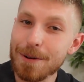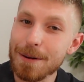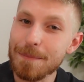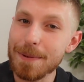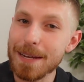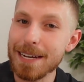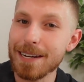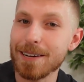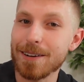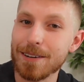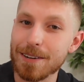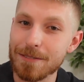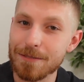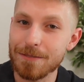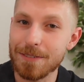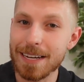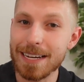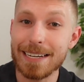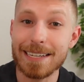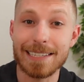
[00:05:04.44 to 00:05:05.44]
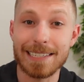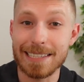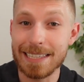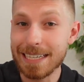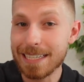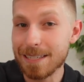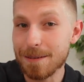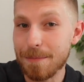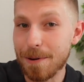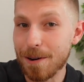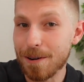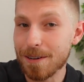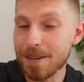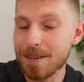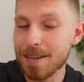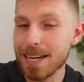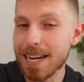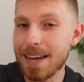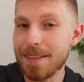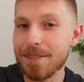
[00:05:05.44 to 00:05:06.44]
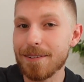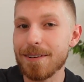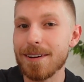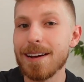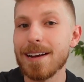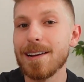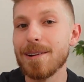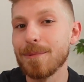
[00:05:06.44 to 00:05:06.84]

we'd be a good fit and you'd like to partner together,